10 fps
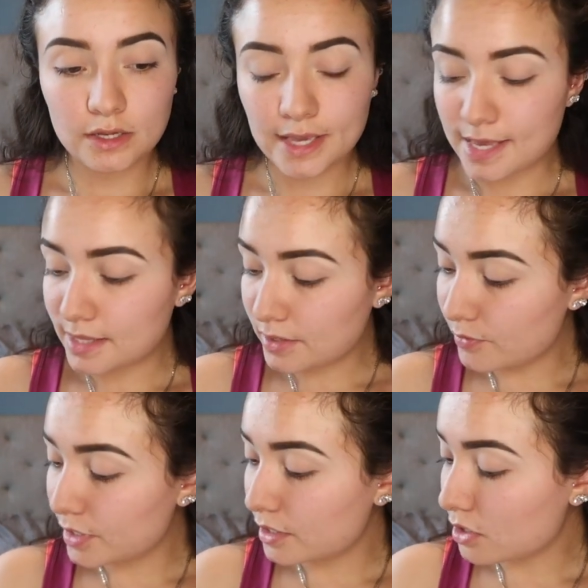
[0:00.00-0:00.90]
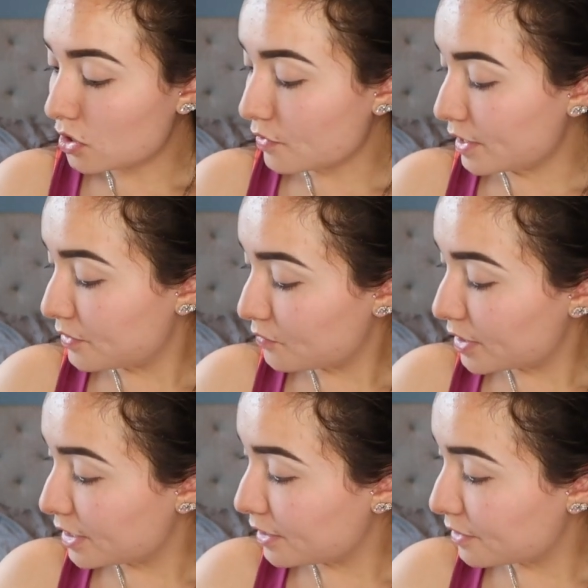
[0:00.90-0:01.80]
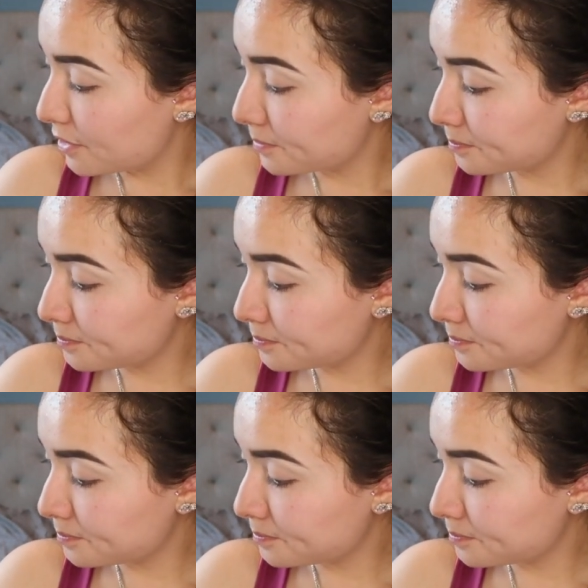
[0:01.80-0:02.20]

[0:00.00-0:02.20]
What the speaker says: Okay, then we're gonna go in with